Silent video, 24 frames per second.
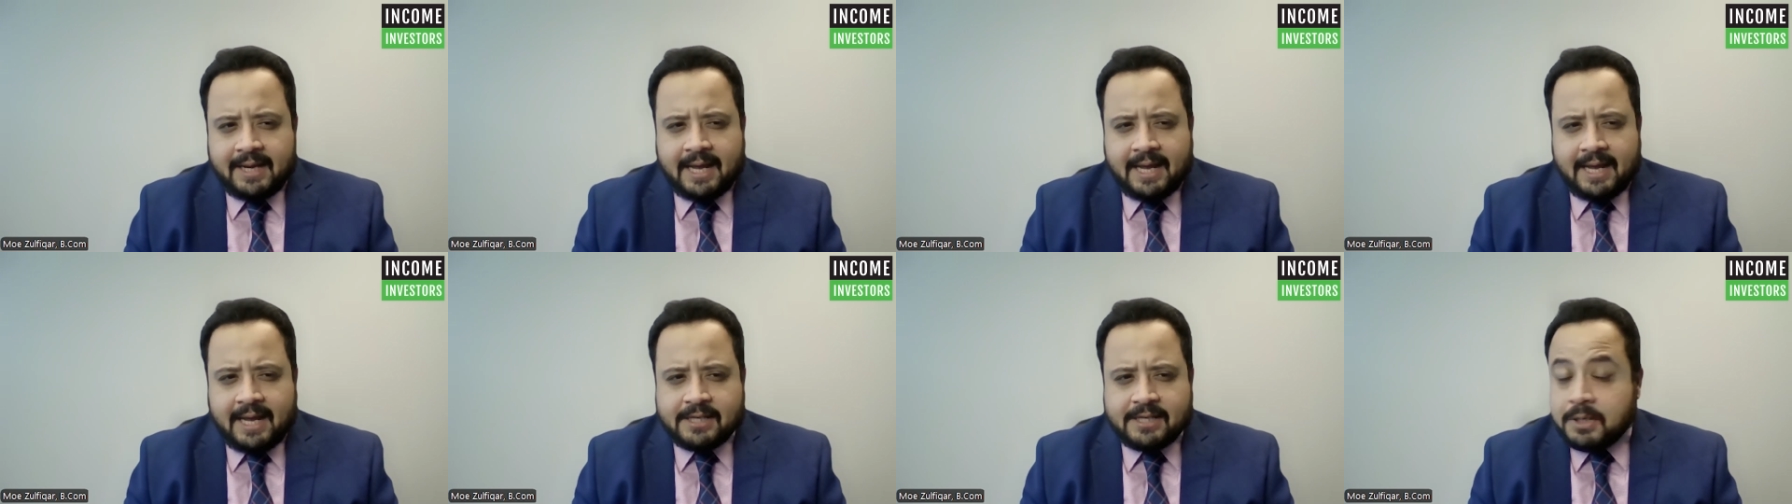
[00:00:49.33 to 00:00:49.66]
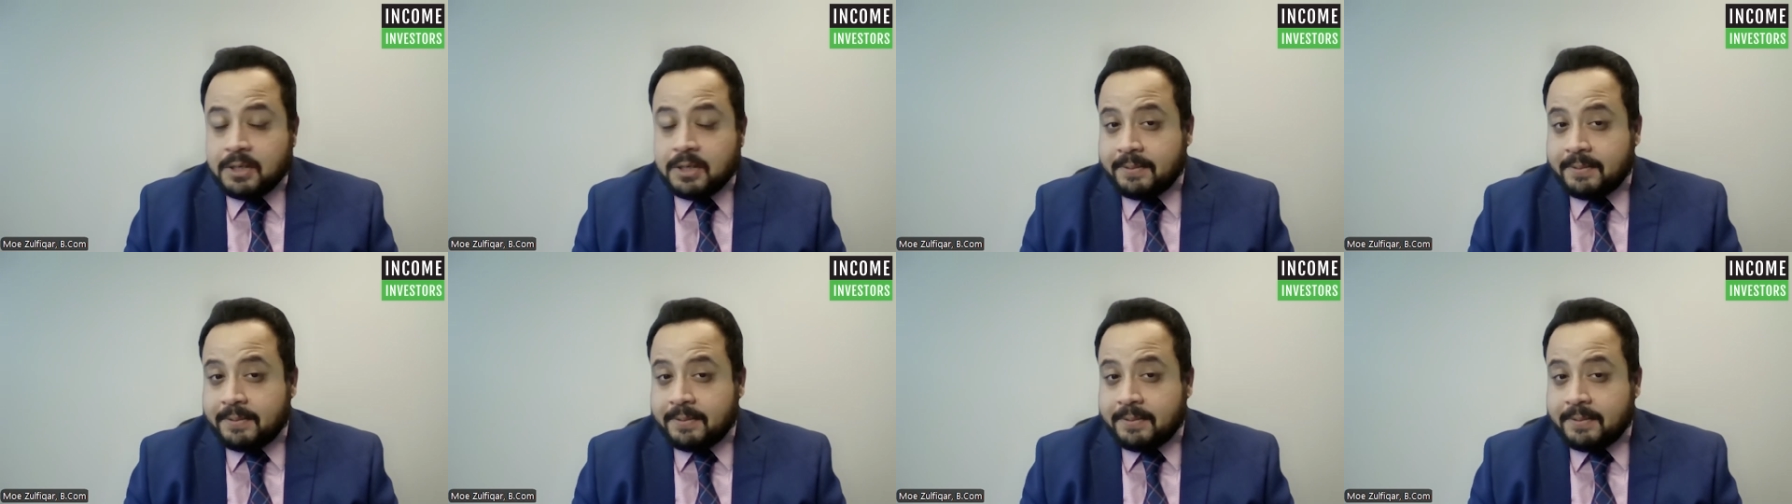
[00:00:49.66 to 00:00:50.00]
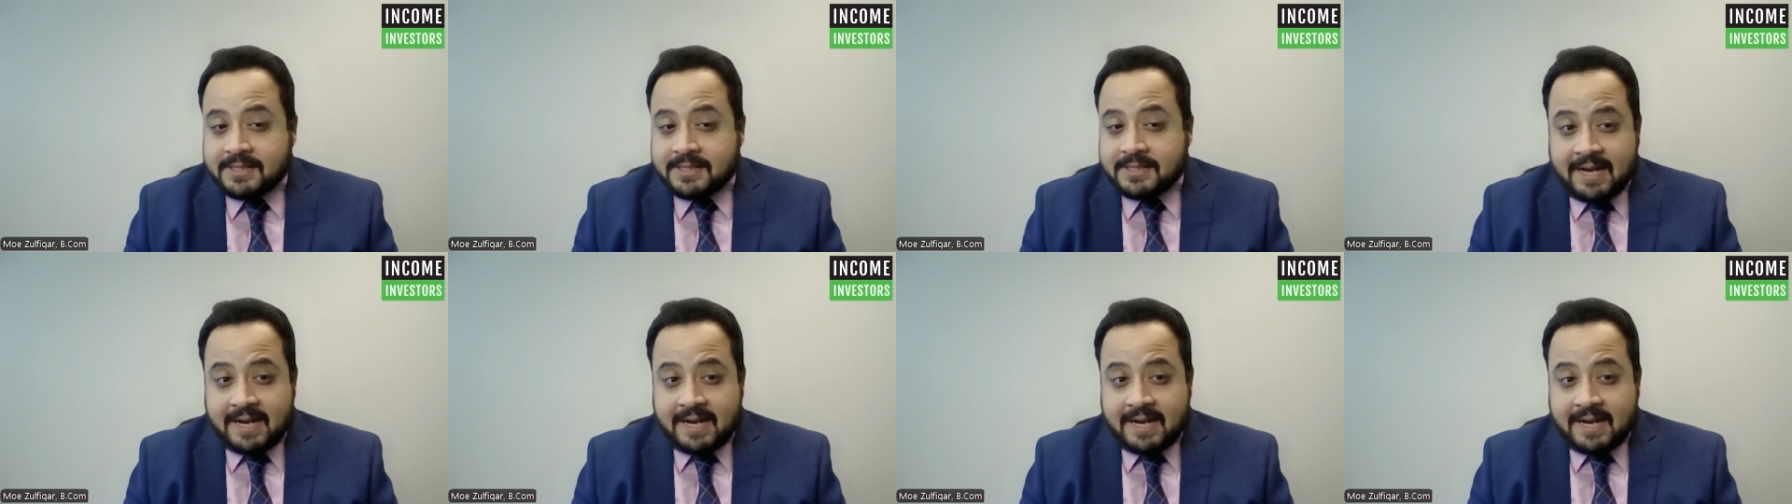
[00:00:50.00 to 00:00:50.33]
as shippers
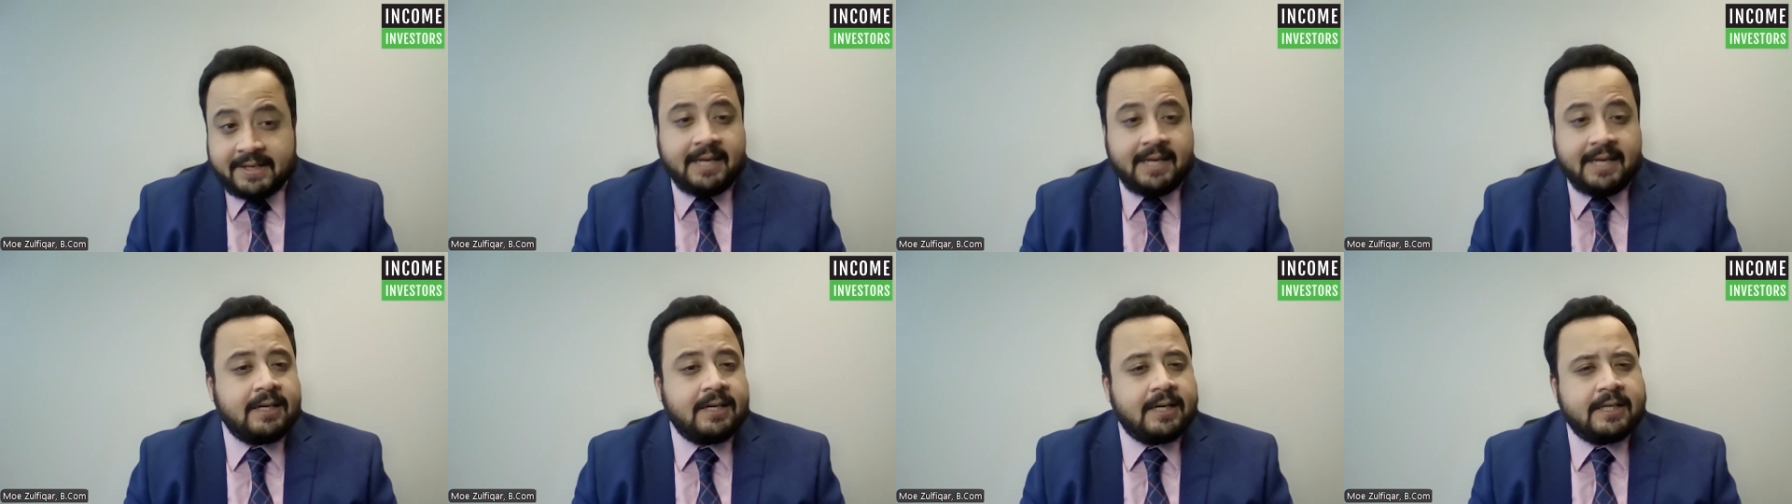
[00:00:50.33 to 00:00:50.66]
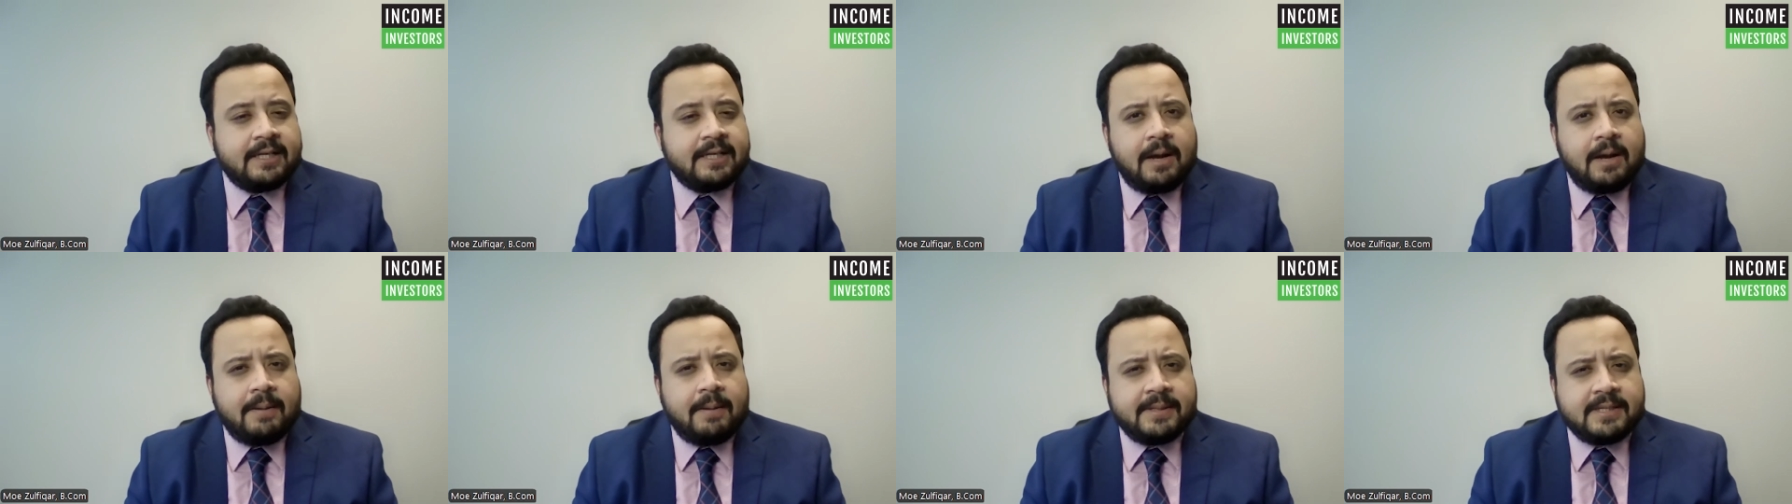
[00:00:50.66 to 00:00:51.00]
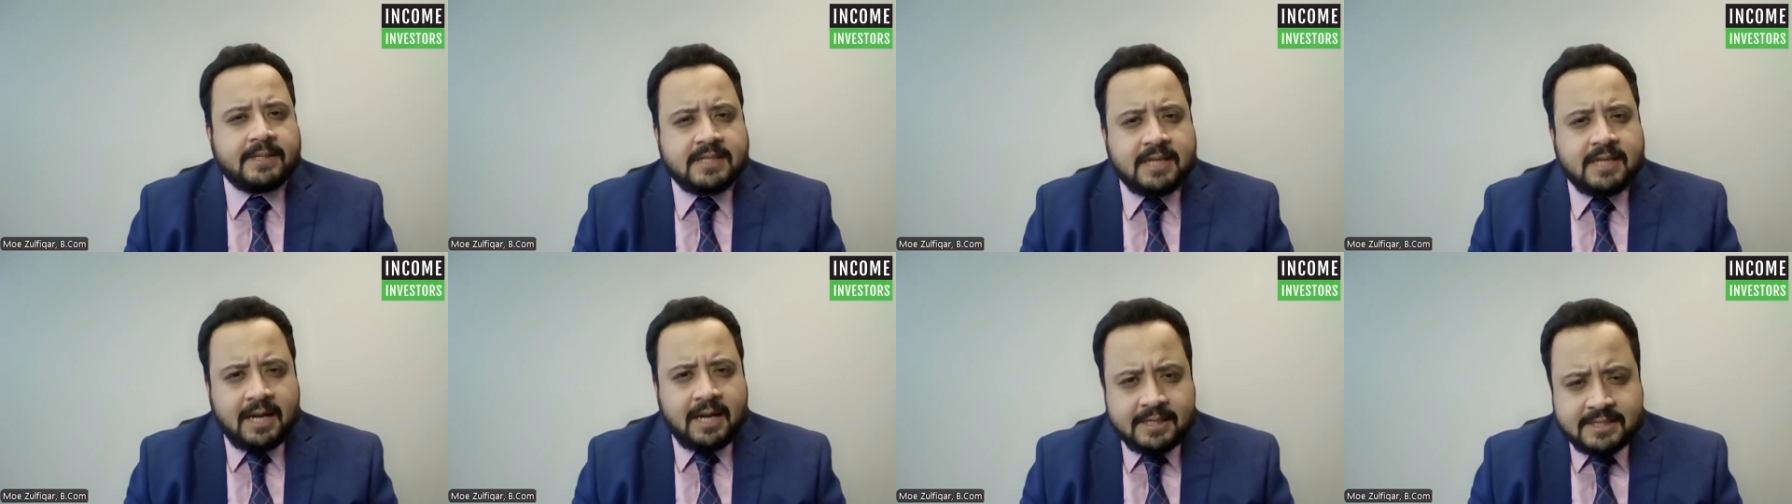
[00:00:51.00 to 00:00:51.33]
navigate economic
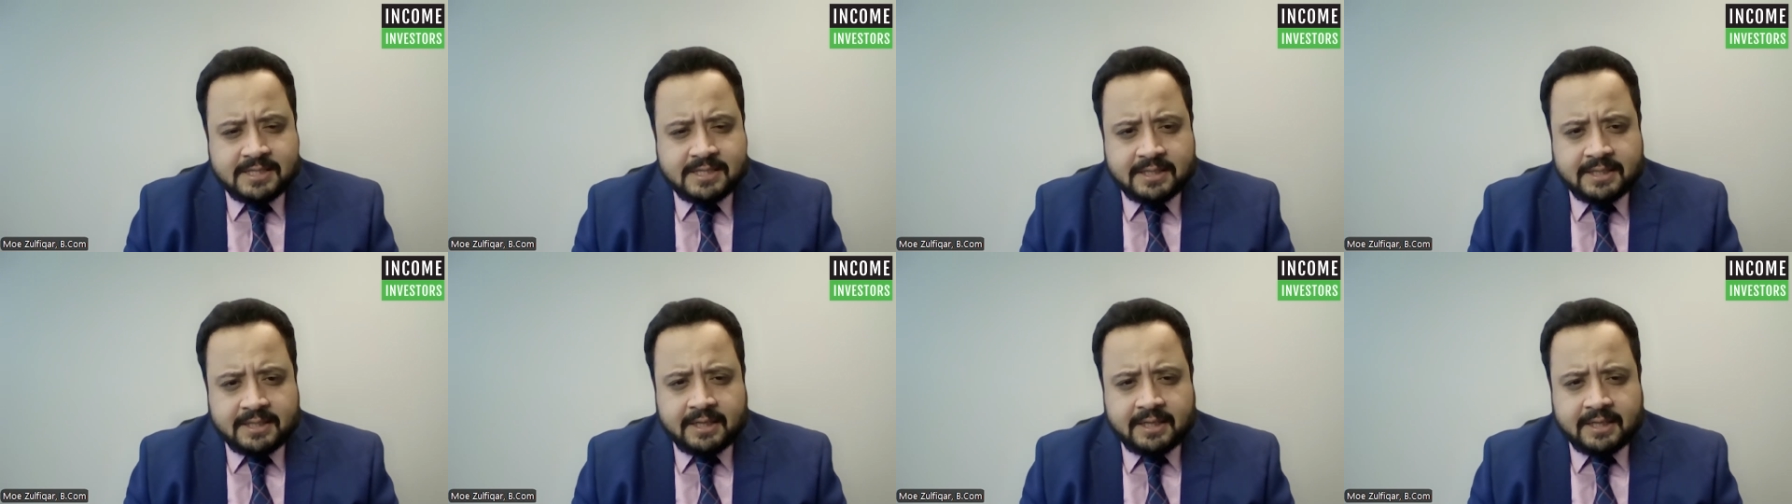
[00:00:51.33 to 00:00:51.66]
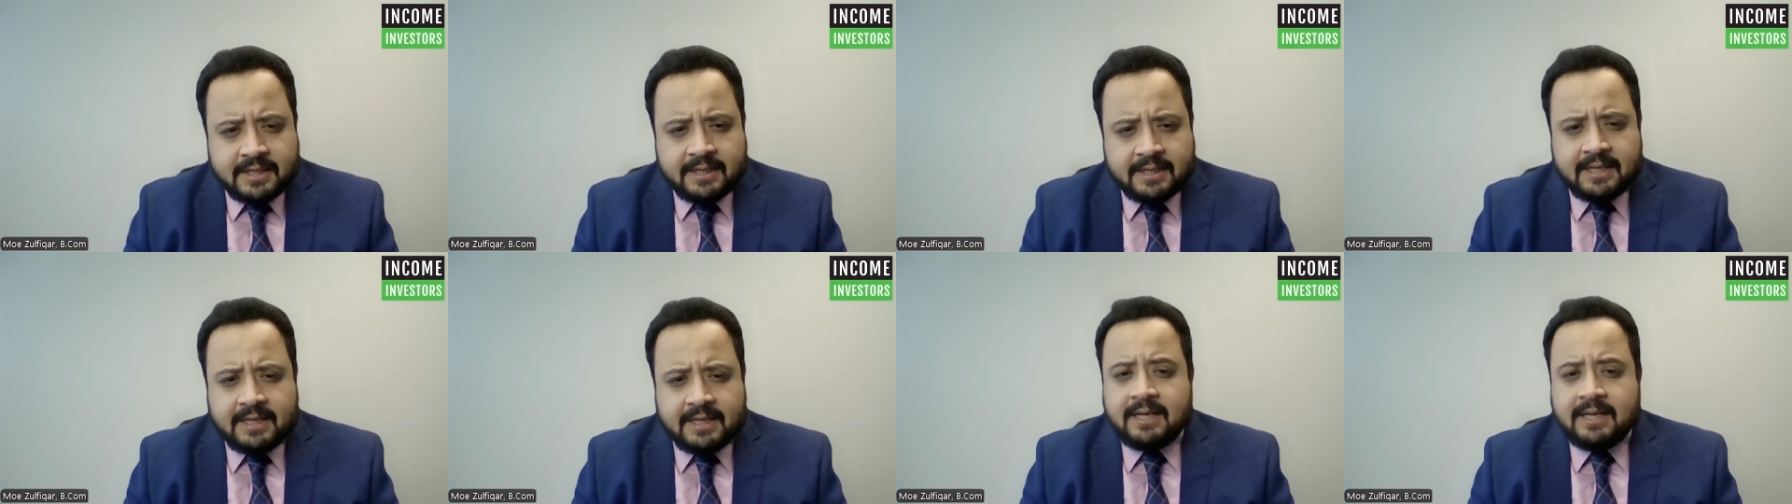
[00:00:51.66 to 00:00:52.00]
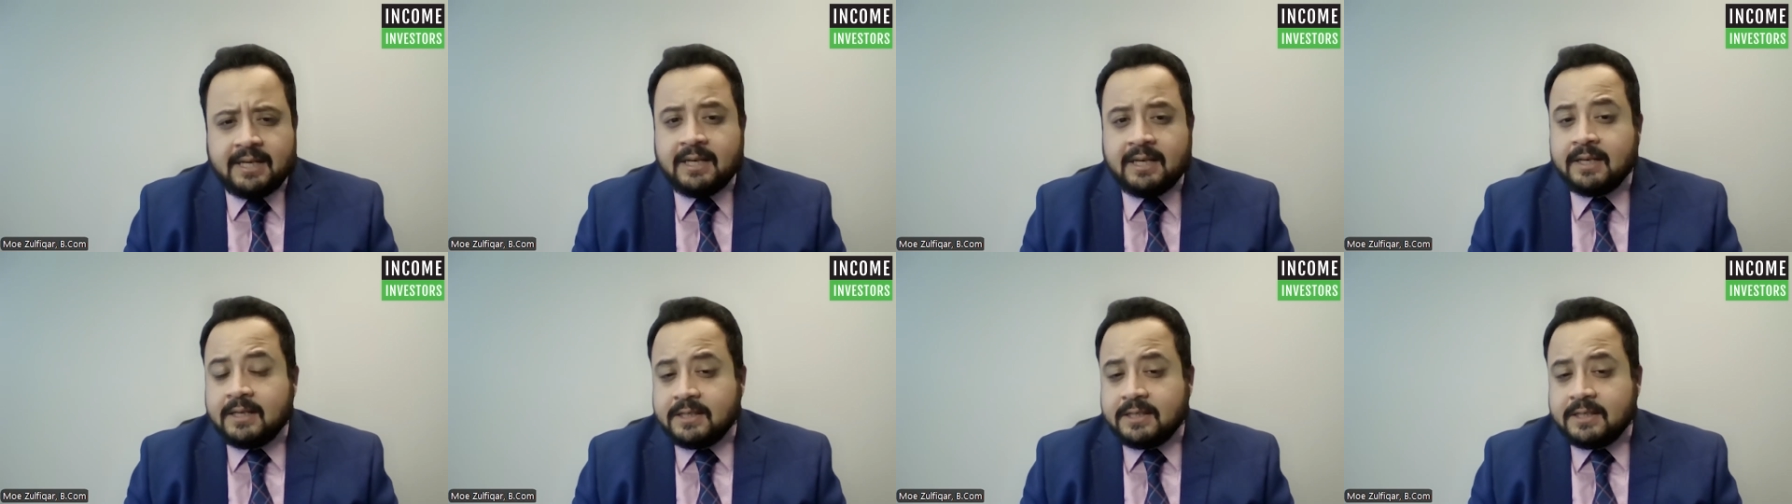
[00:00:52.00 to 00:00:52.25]
uncertainty,